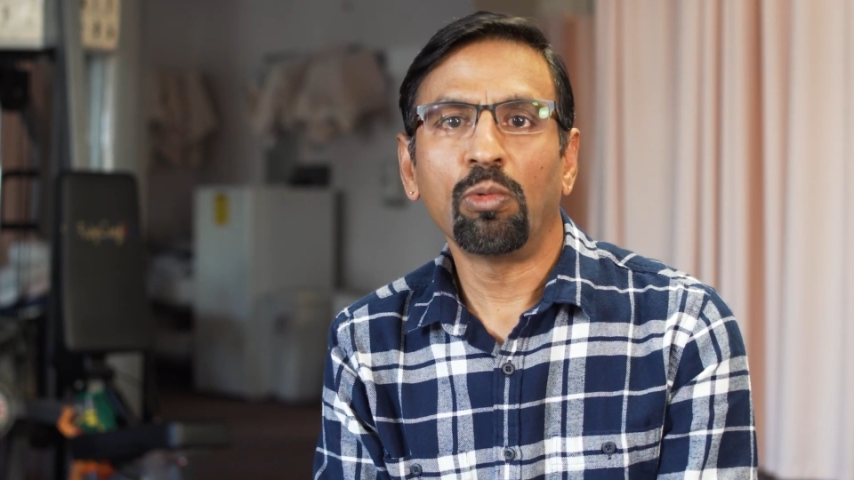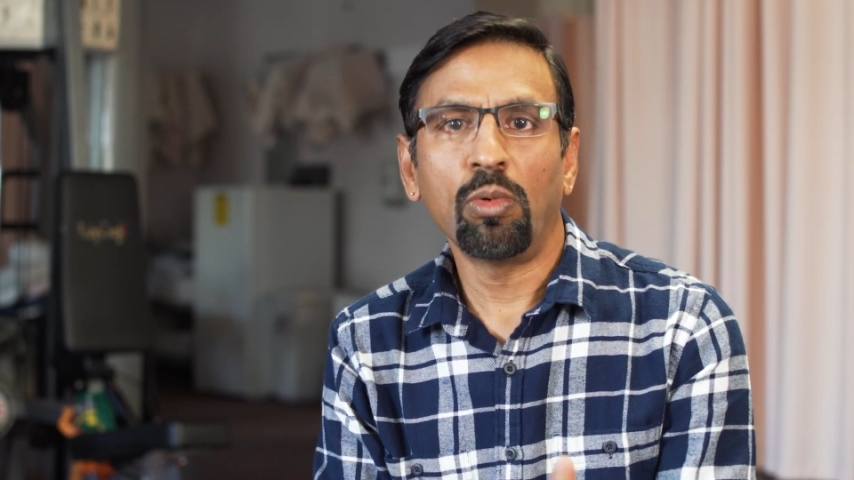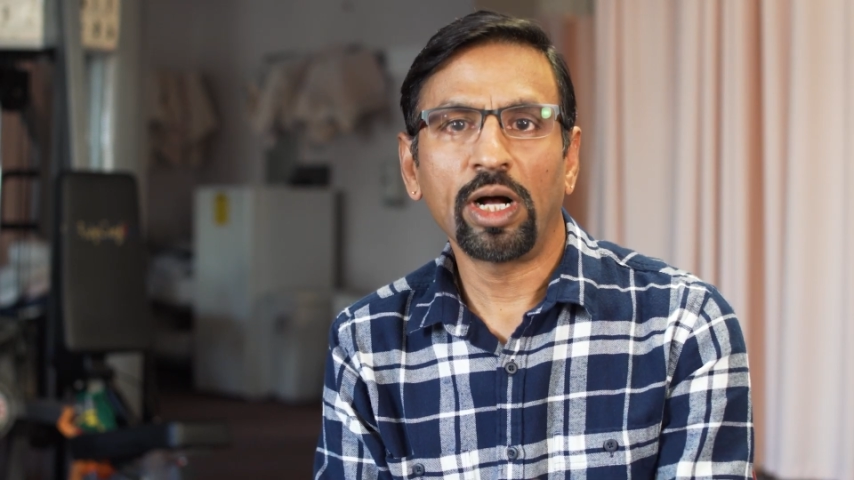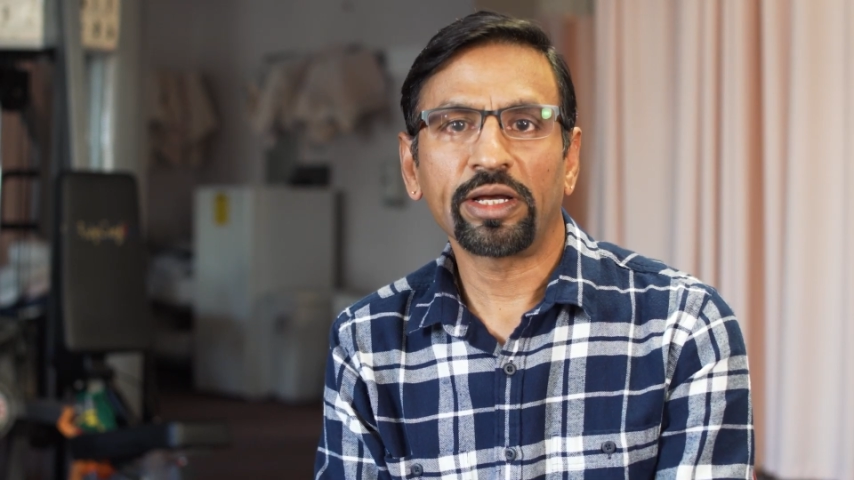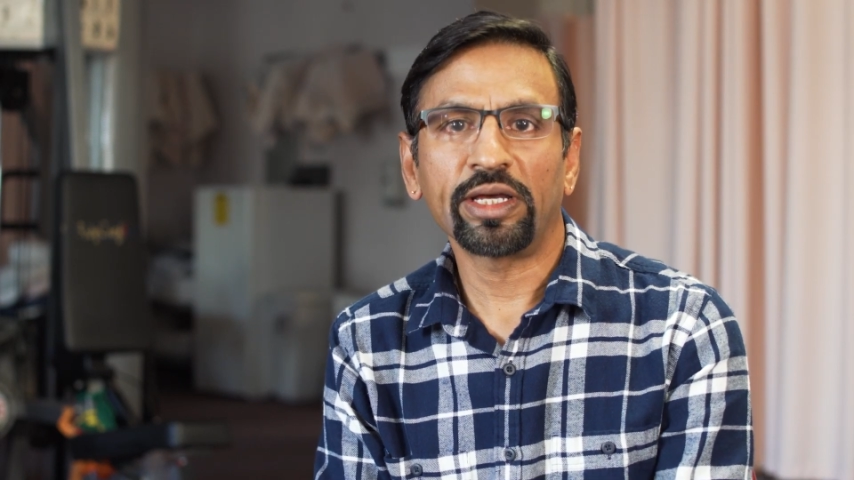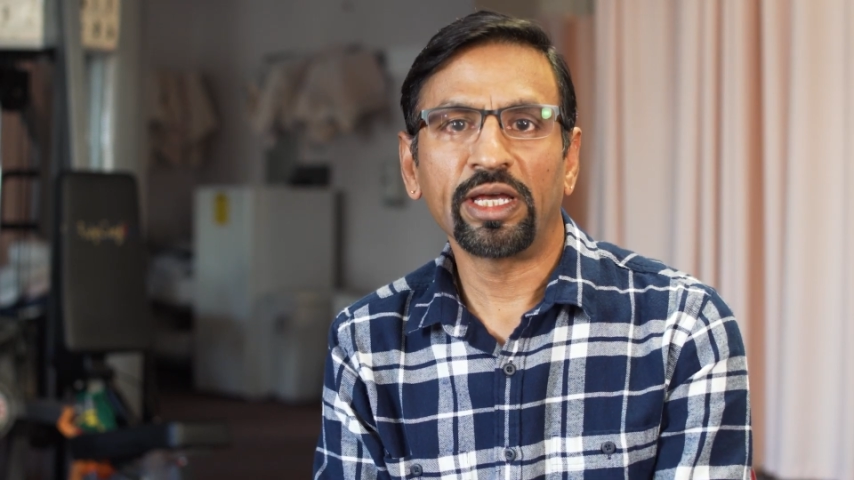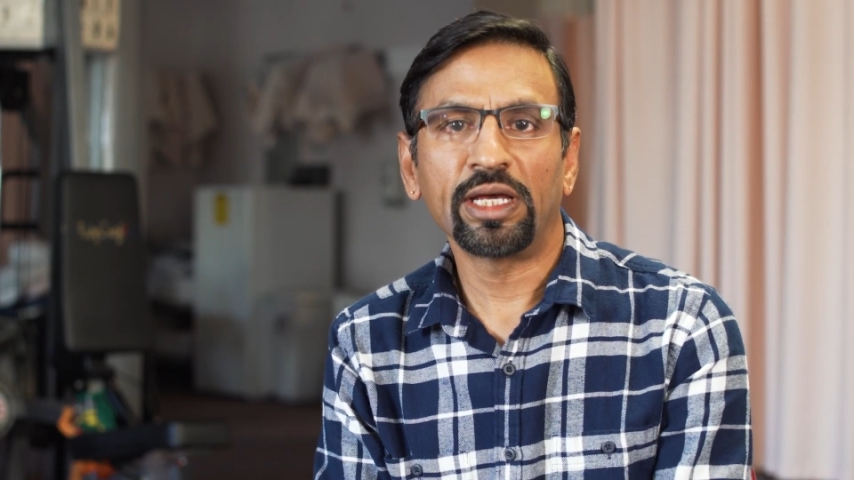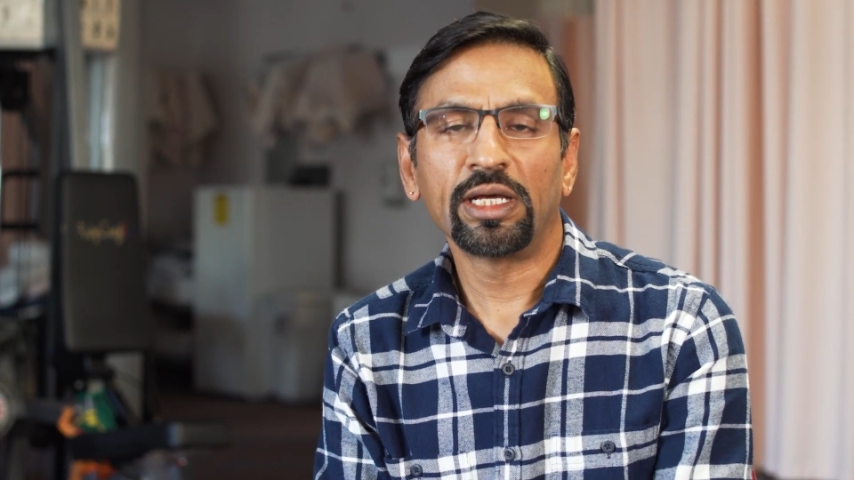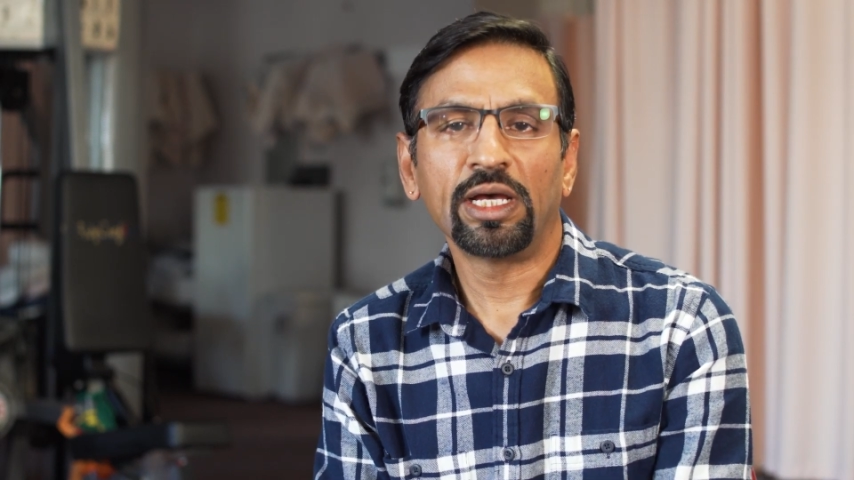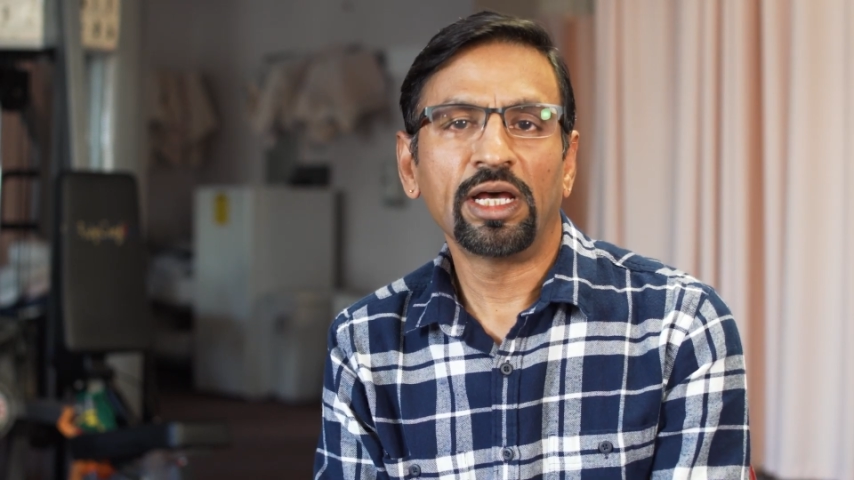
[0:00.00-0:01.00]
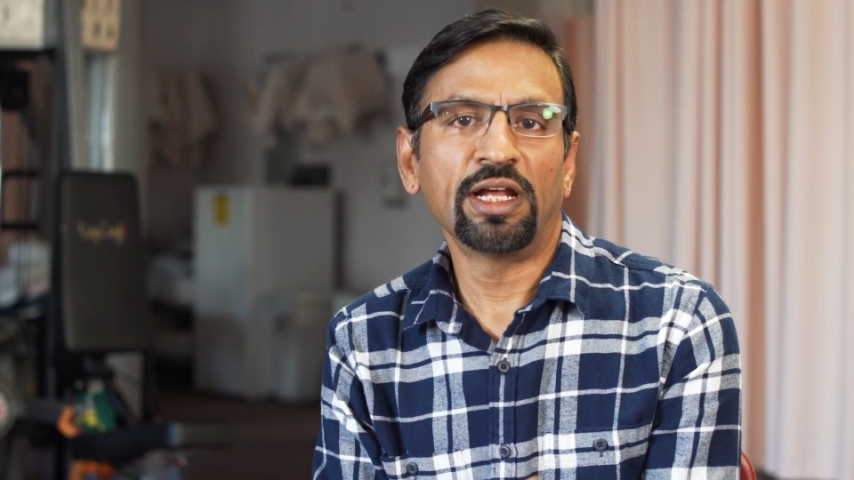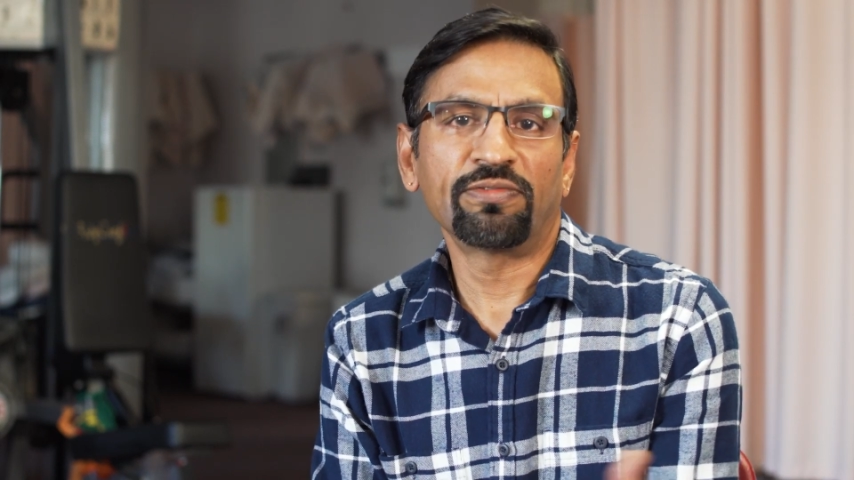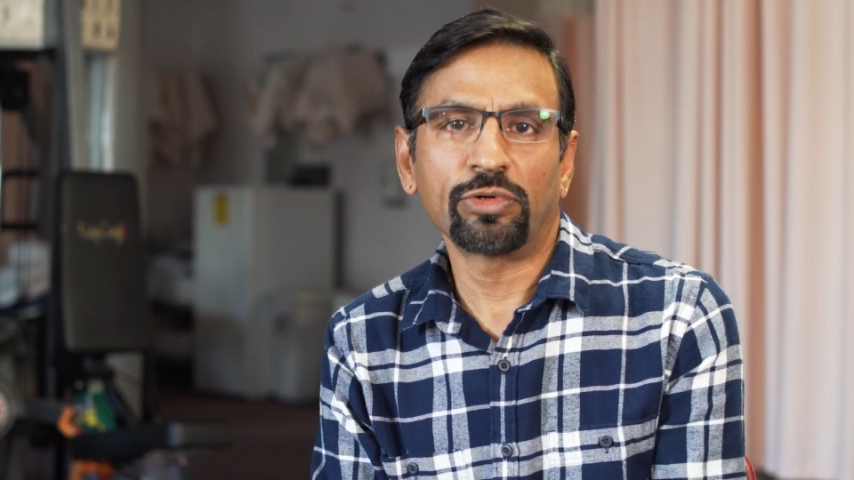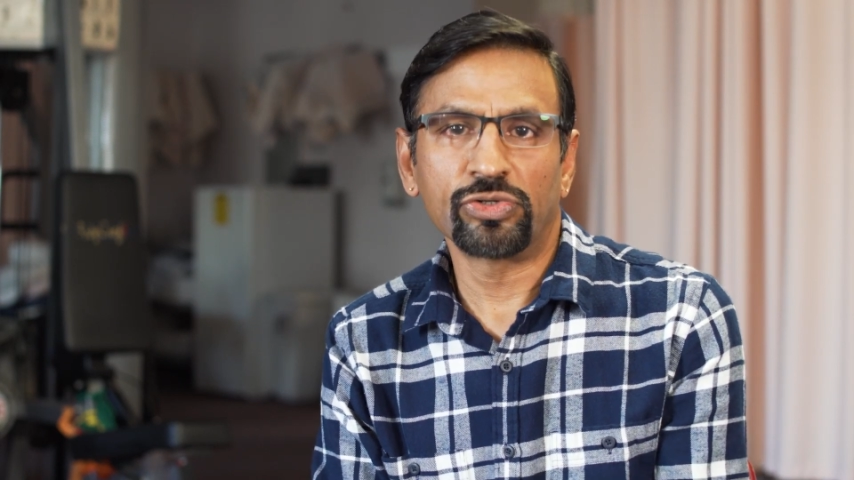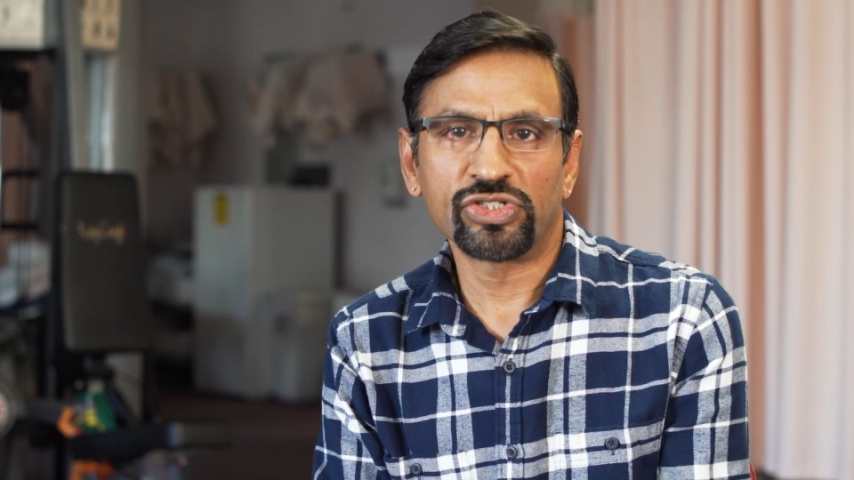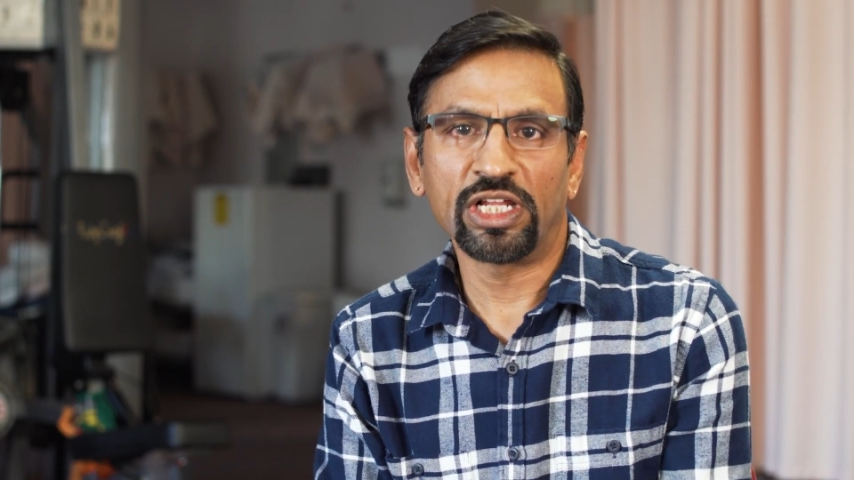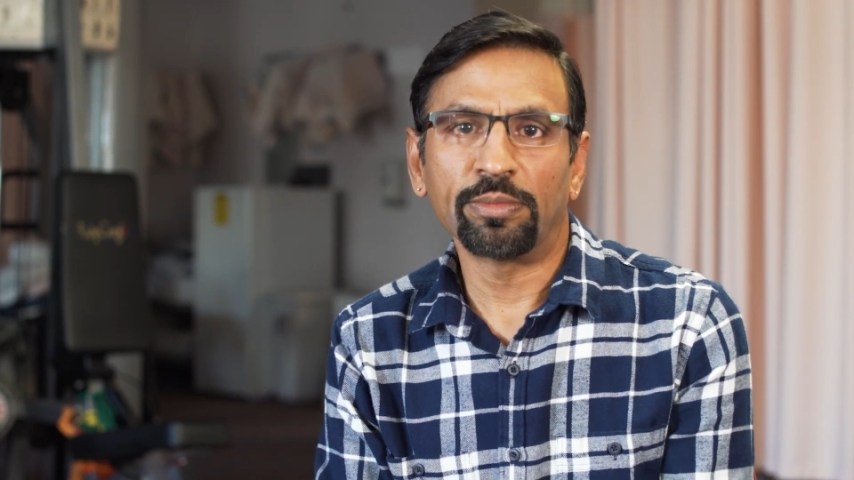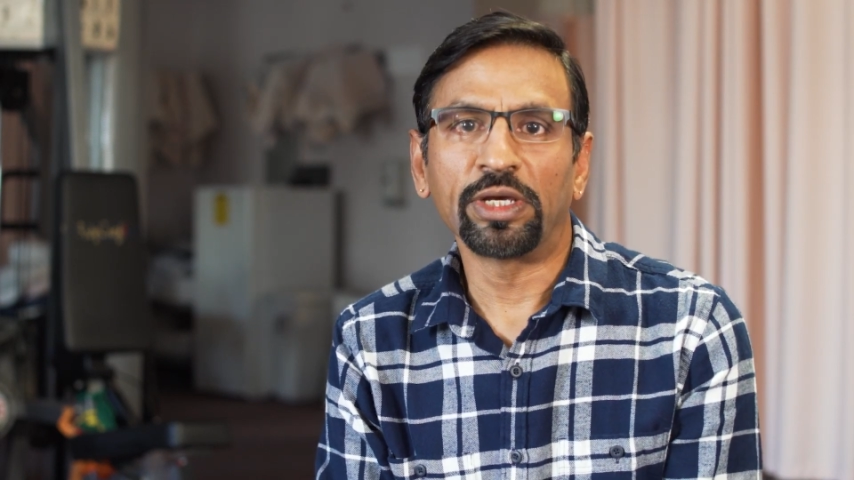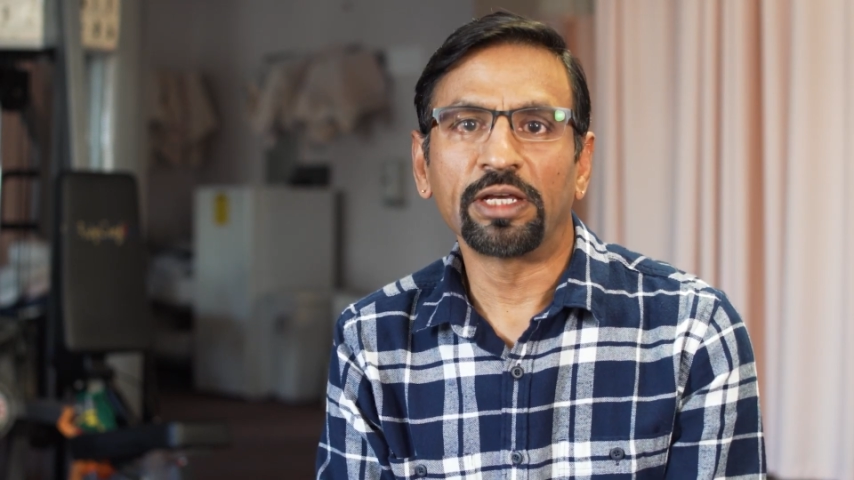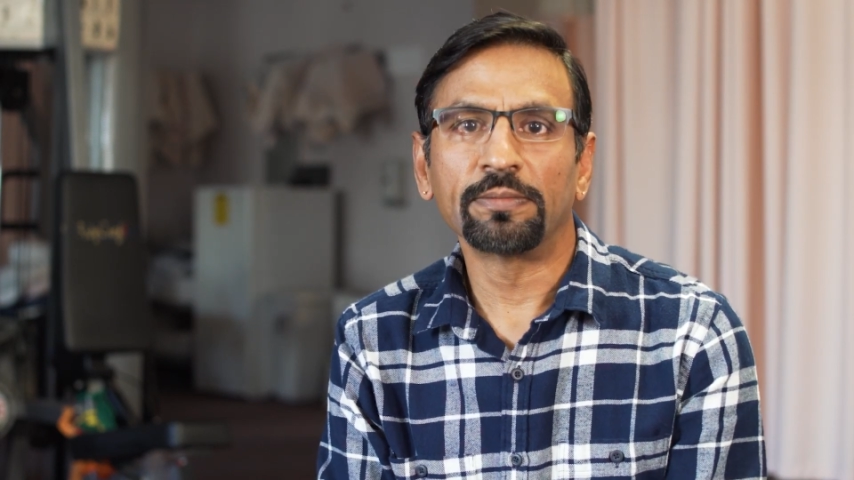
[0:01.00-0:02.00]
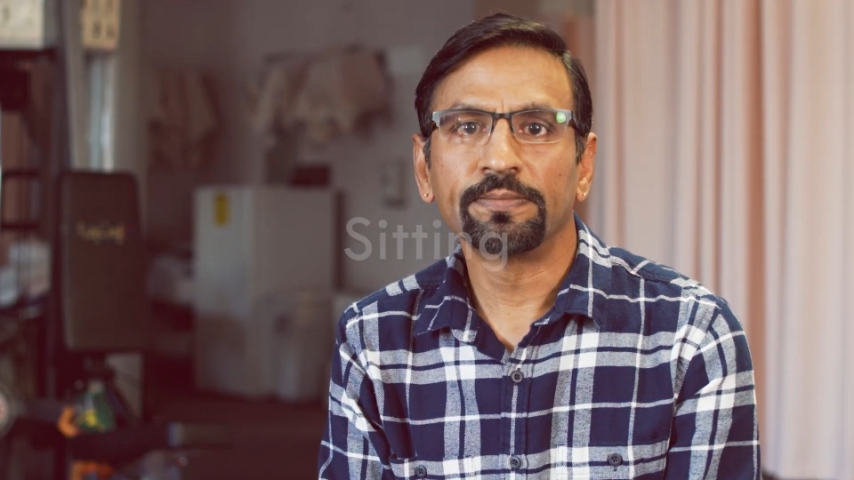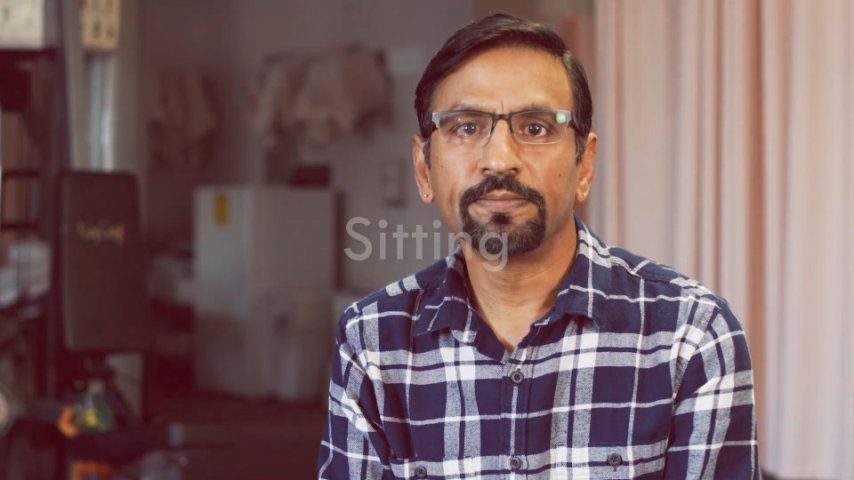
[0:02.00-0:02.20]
walking, and of course sleeping.